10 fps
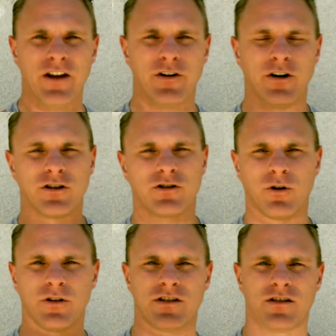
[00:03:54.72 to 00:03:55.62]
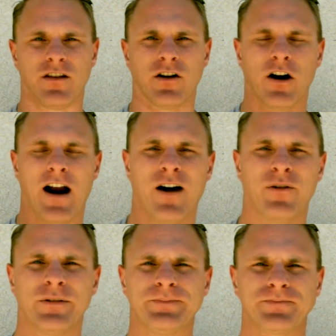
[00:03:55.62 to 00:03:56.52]
through your shoulders to the
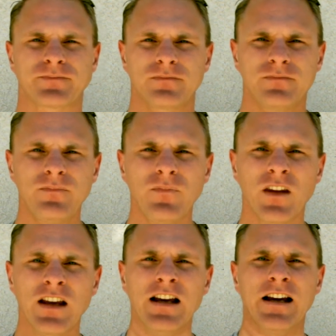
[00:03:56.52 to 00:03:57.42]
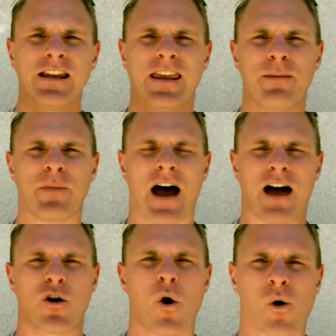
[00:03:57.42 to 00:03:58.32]
ground. Keep
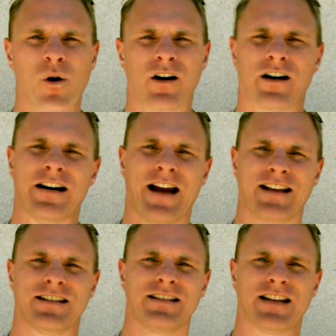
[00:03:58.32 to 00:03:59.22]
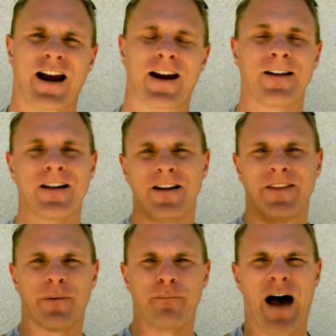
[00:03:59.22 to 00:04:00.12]
that core nice and tight,
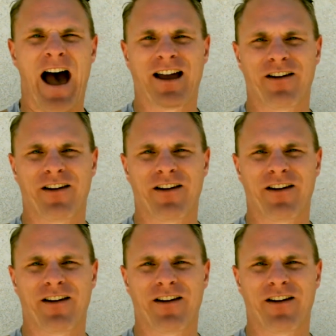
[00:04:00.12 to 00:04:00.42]
the back